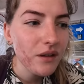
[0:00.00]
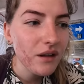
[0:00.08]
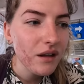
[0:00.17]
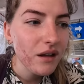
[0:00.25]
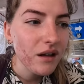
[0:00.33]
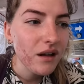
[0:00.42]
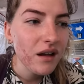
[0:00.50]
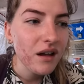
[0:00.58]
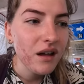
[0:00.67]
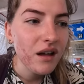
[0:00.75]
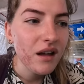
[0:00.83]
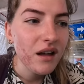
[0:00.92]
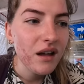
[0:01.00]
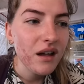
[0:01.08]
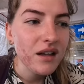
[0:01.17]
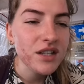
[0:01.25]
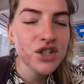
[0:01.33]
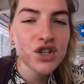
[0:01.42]
It's very, it's
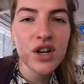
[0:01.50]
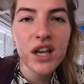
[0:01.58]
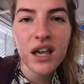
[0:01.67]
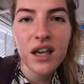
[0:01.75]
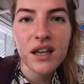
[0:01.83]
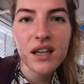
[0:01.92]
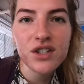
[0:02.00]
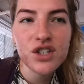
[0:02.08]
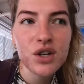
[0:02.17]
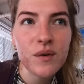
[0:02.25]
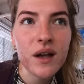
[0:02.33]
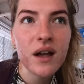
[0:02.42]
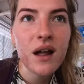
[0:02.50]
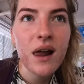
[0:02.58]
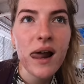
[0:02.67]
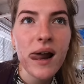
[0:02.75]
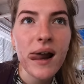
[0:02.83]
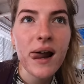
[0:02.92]
very chewy. Stringy, yeah. And chewy. Stringy,
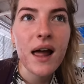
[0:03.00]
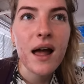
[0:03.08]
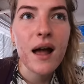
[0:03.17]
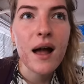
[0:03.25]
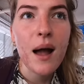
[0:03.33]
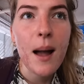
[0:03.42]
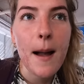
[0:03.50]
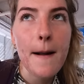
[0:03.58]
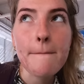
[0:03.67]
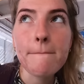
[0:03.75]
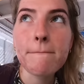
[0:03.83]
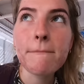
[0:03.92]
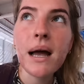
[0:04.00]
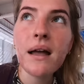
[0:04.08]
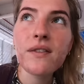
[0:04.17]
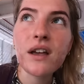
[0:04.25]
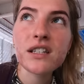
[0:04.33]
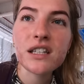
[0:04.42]
yeah, yeah.
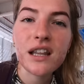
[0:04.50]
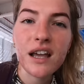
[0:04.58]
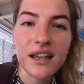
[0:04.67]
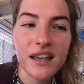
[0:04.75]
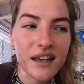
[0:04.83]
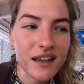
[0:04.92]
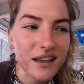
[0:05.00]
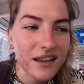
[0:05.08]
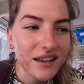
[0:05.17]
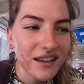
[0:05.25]
Matt doesn't like it.